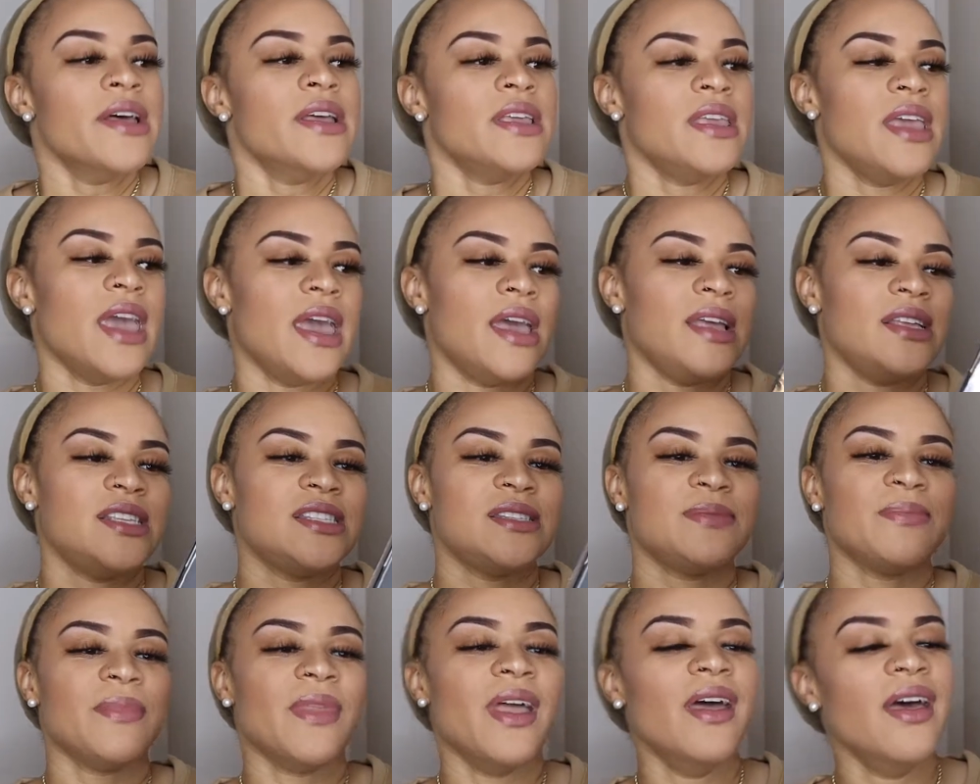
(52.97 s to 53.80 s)

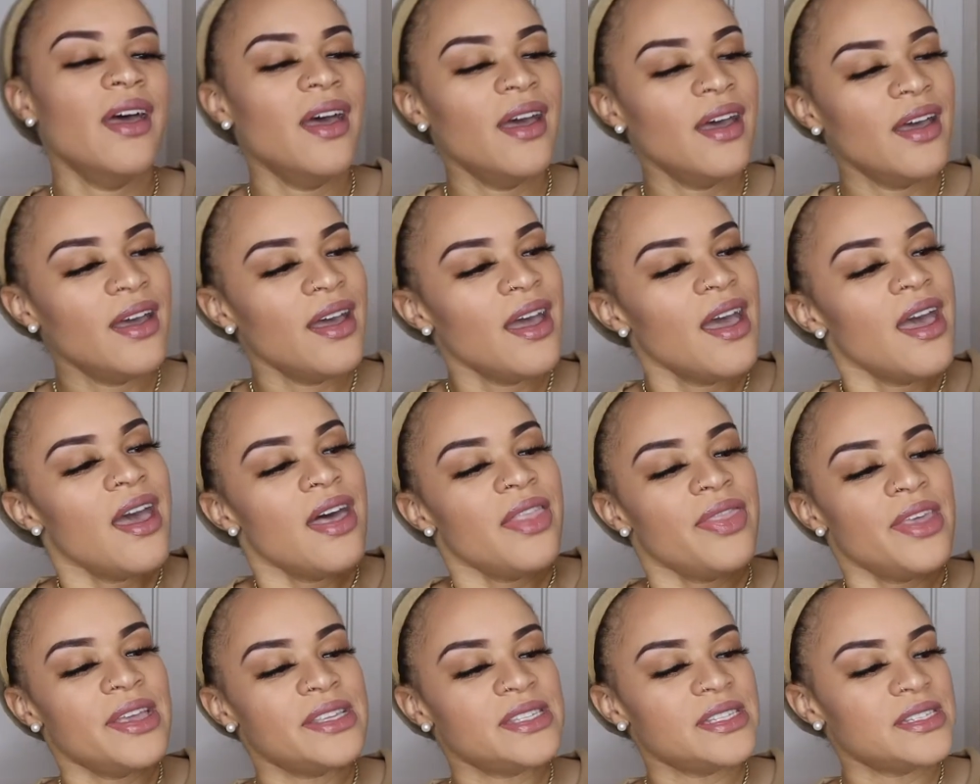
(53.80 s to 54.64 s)
Yes.
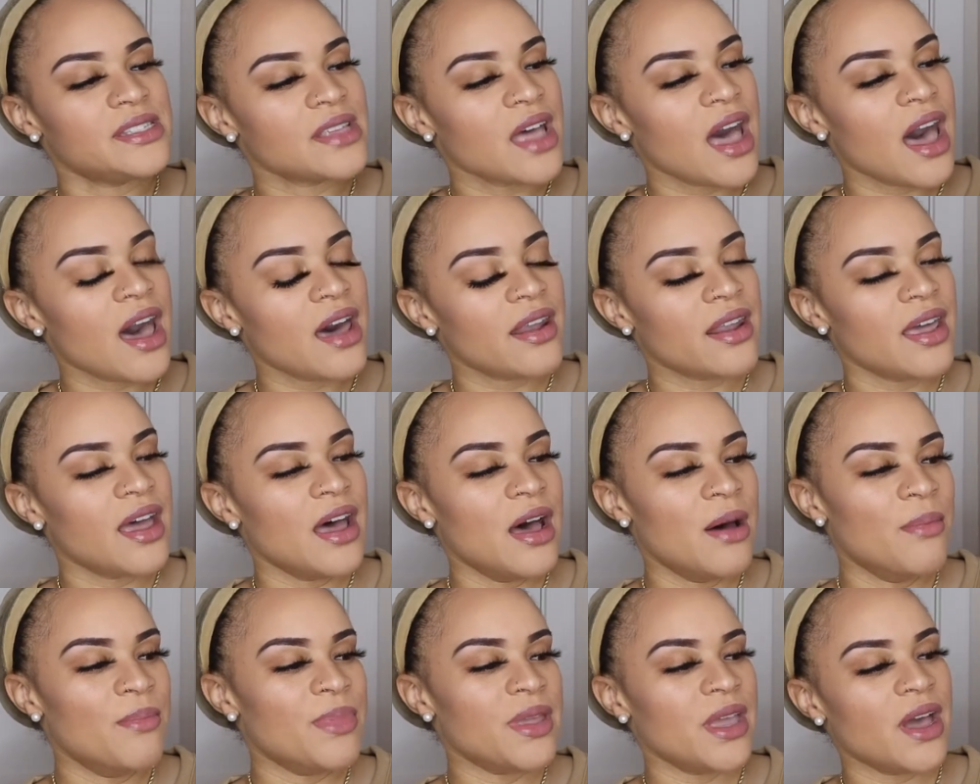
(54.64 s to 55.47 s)
This is
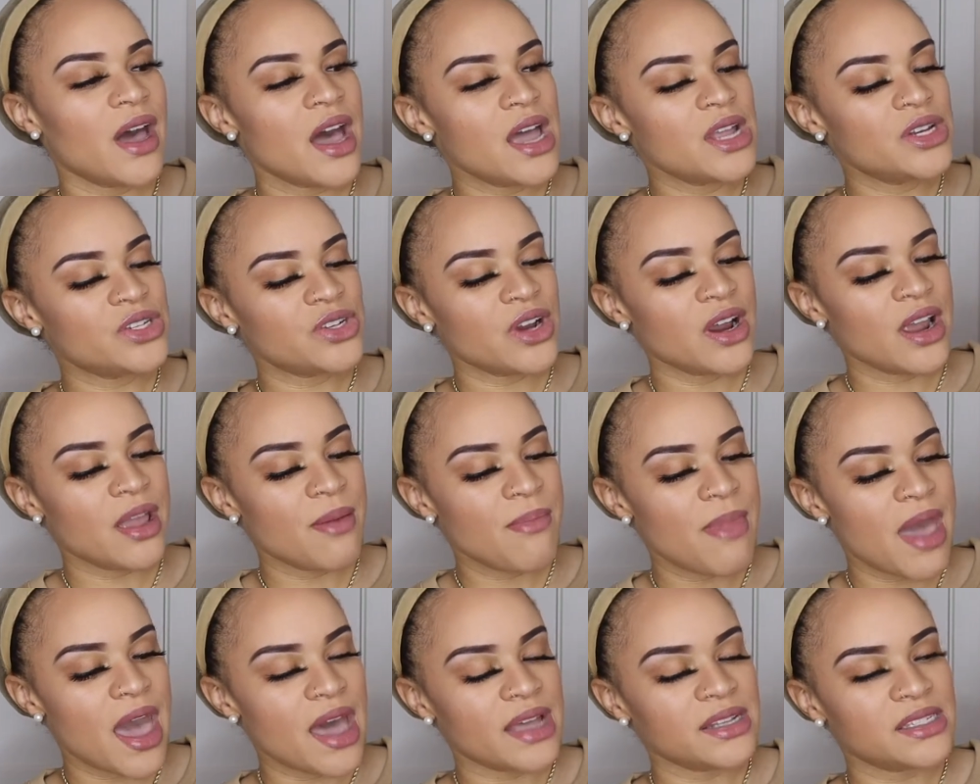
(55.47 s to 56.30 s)
called Beyond Your
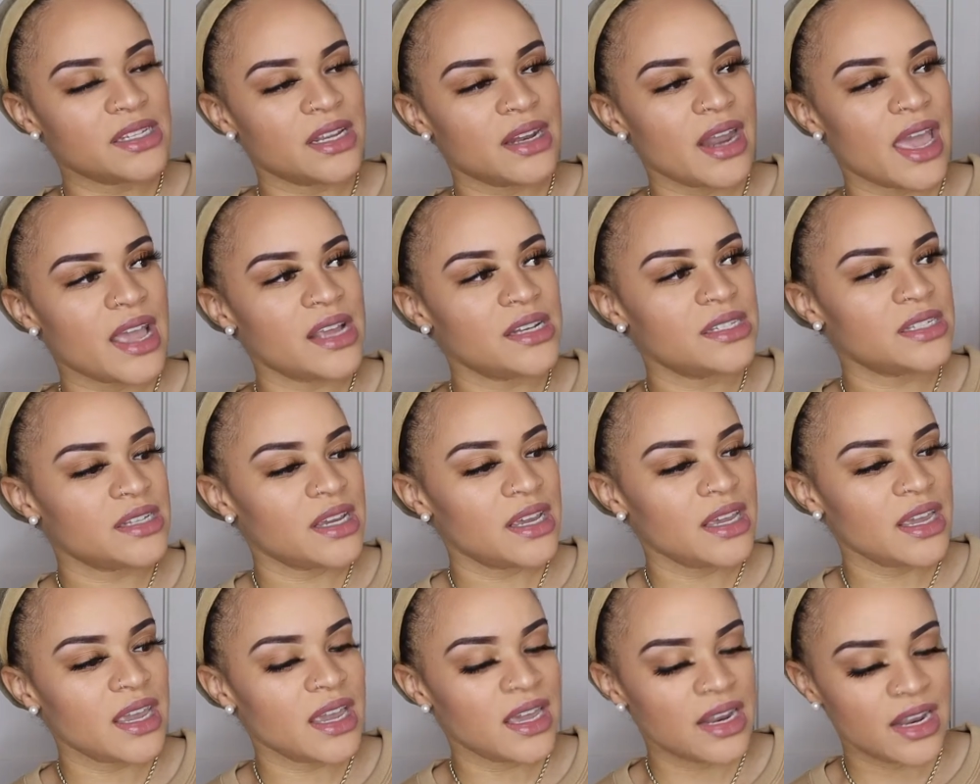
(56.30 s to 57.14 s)

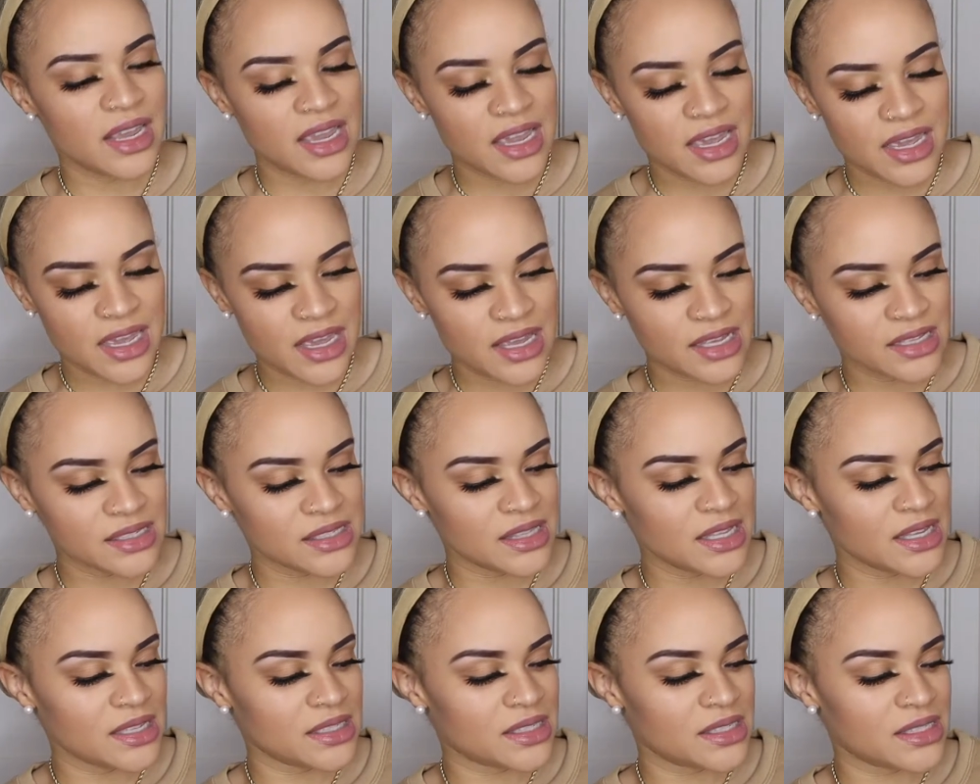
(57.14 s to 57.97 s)
Imagination, and it is
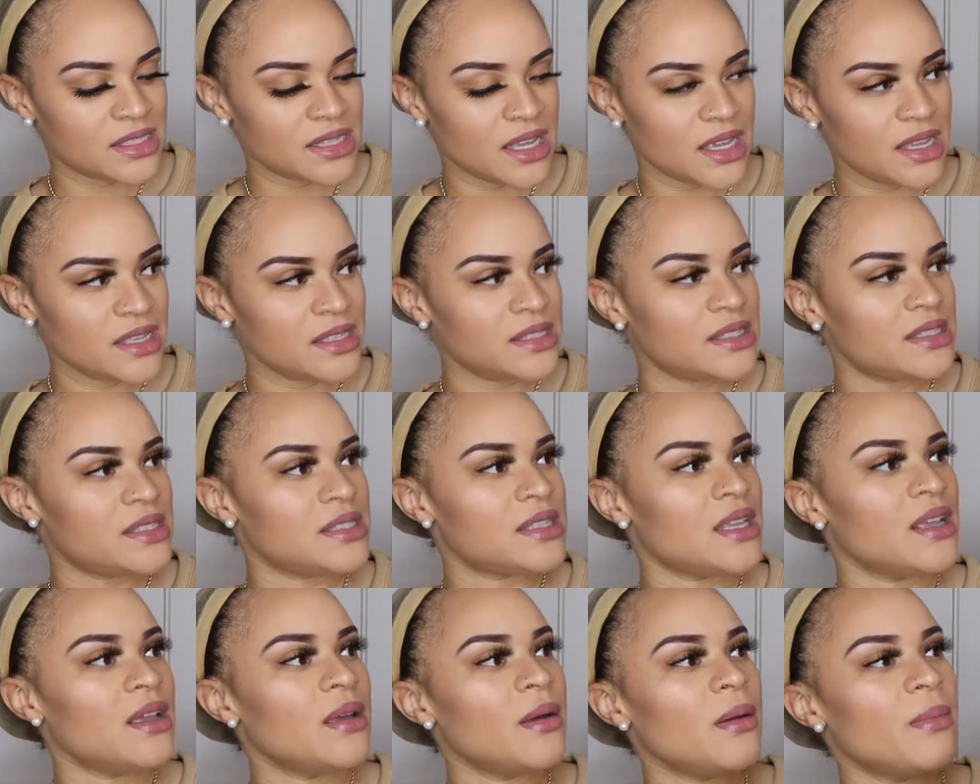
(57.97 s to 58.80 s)
the
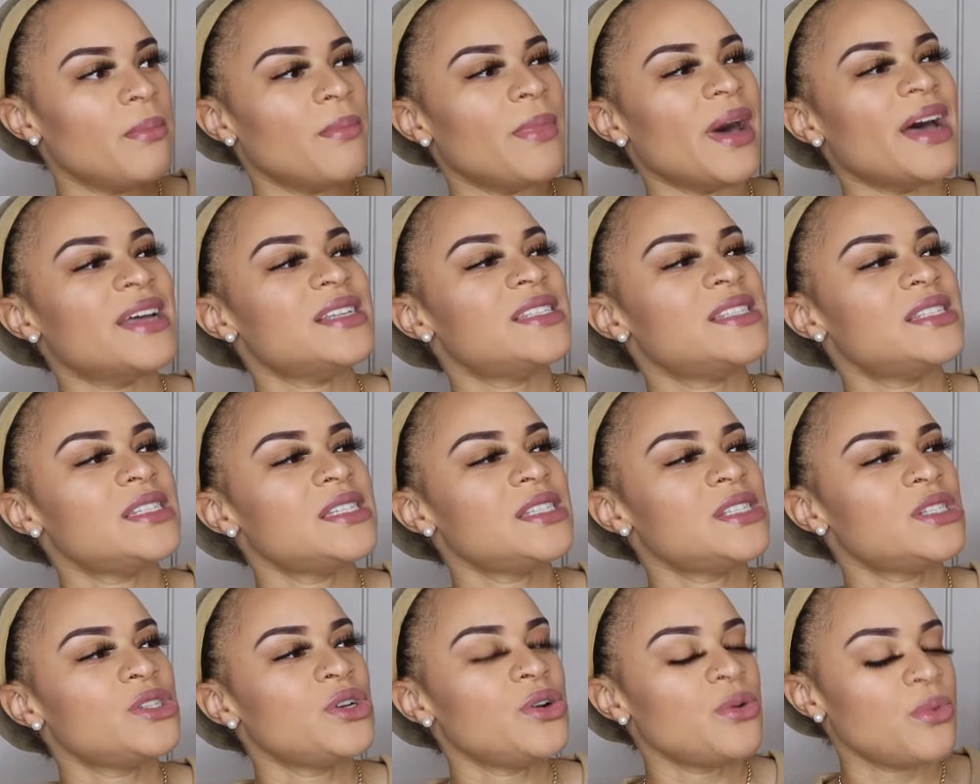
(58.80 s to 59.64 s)
Sis by
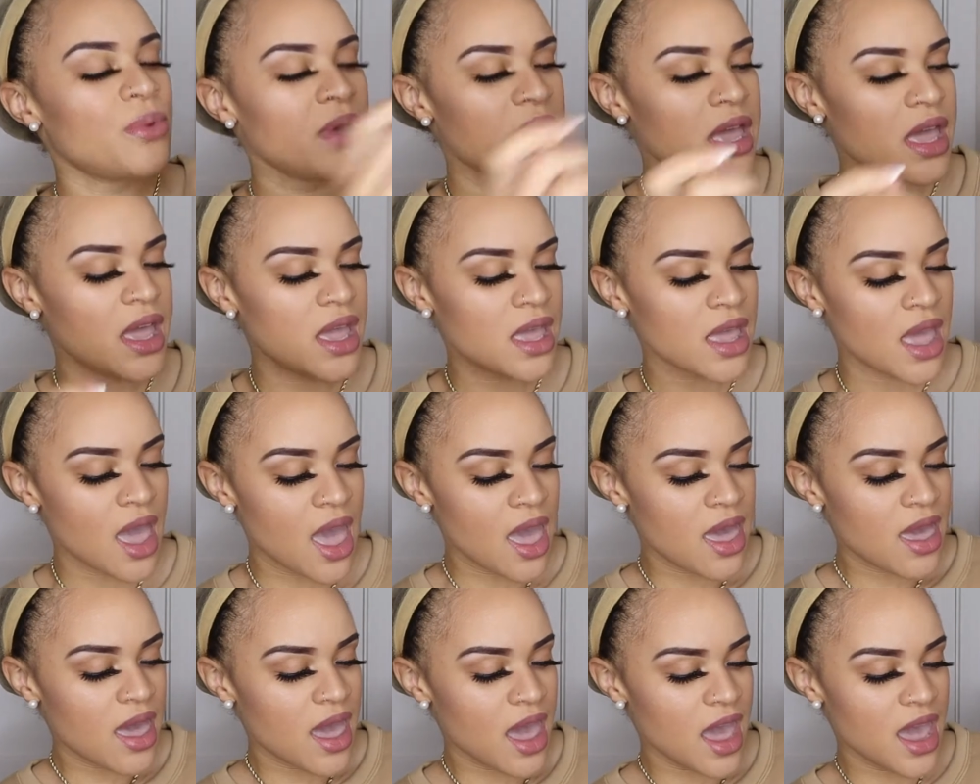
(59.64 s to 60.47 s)
Sister wig,
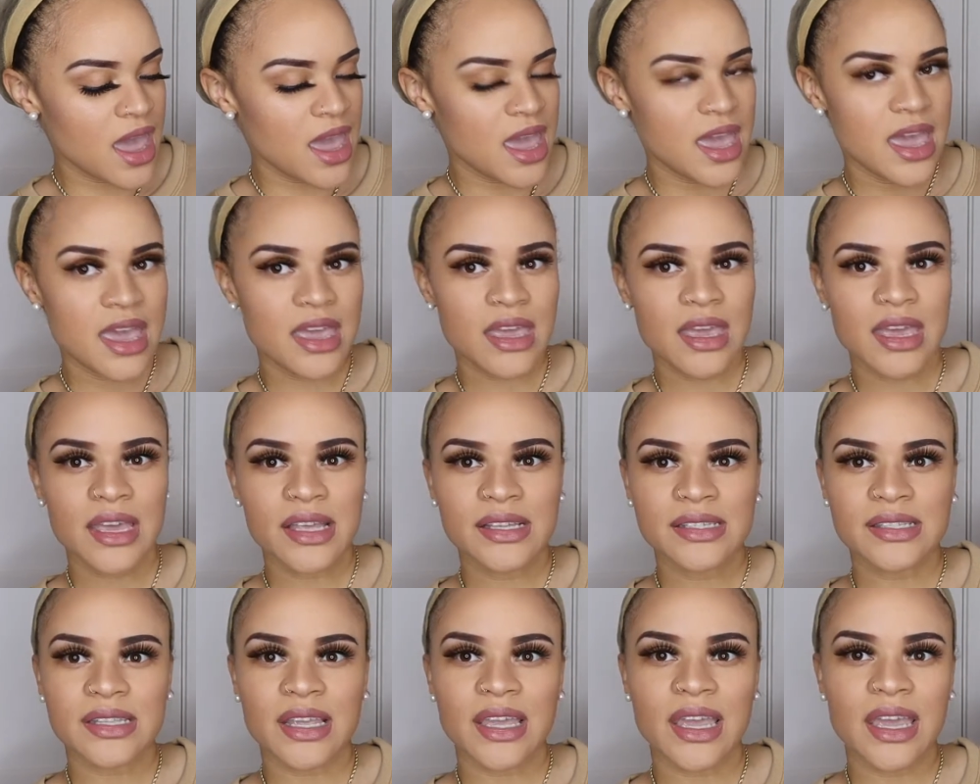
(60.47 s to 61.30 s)
and it
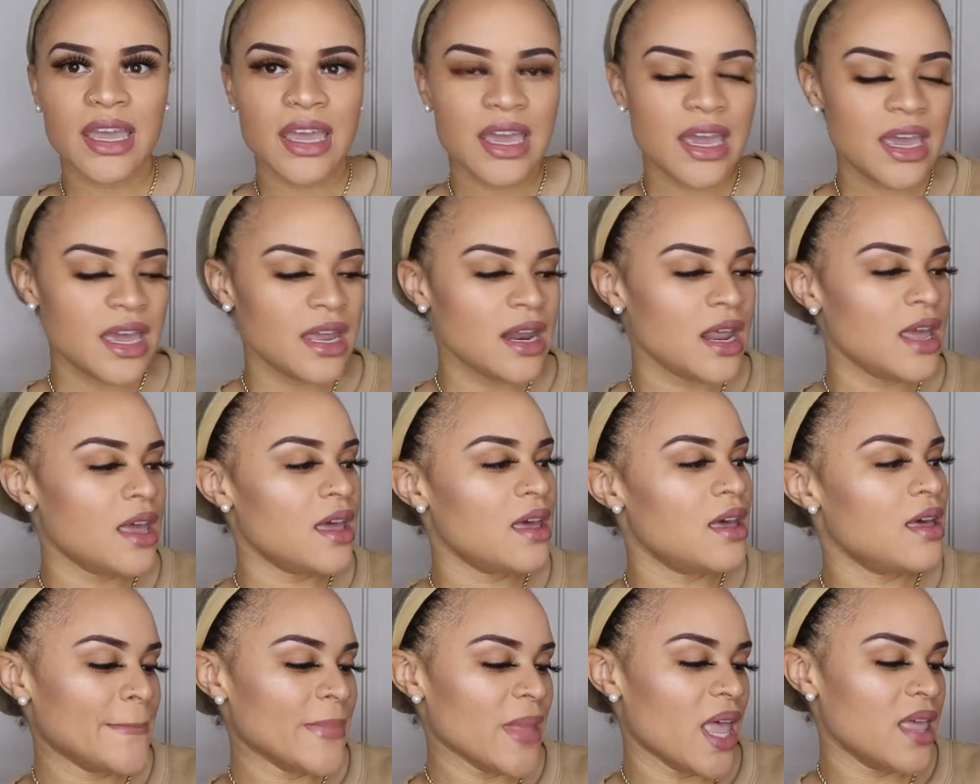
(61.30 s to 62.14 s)
is in
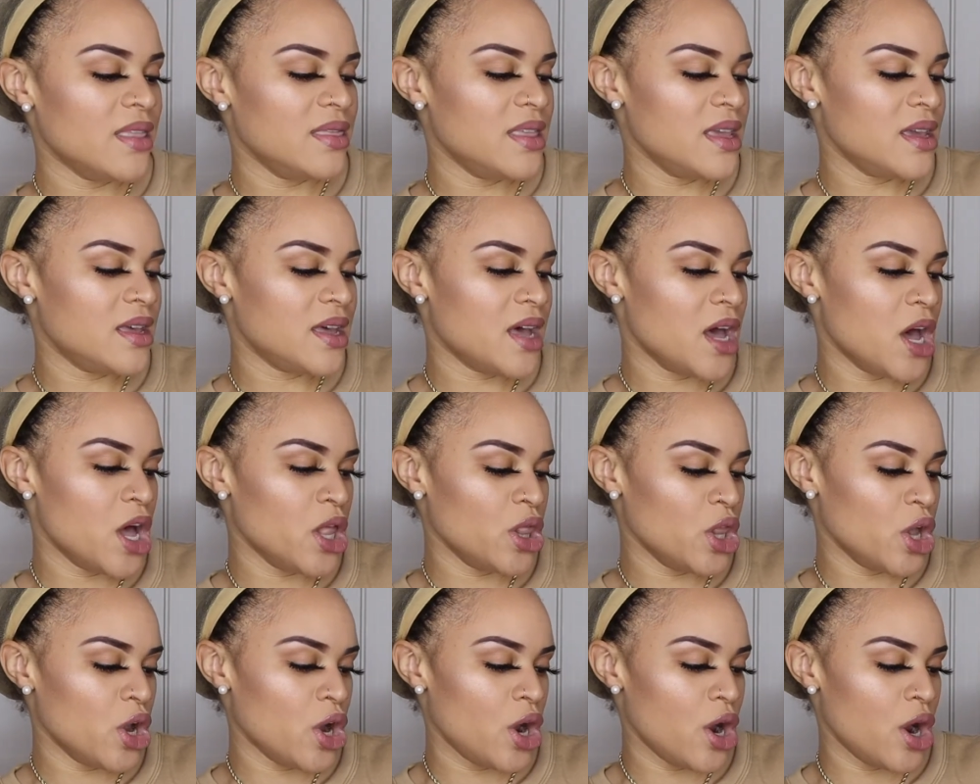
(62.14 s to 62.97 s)
the
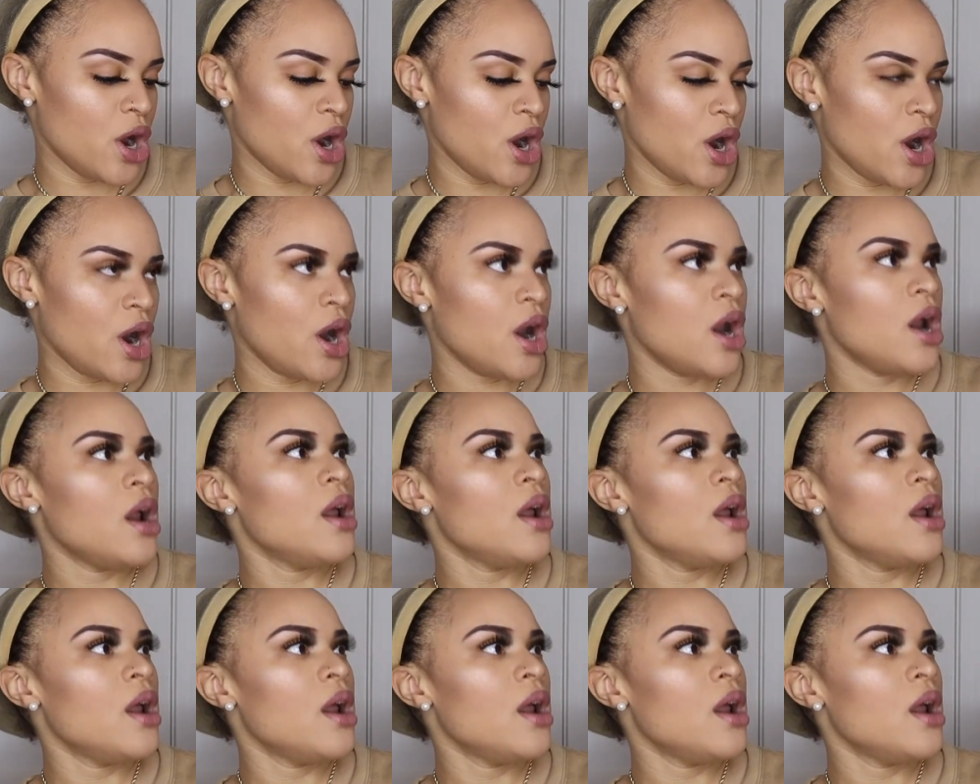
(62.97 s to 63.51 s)
color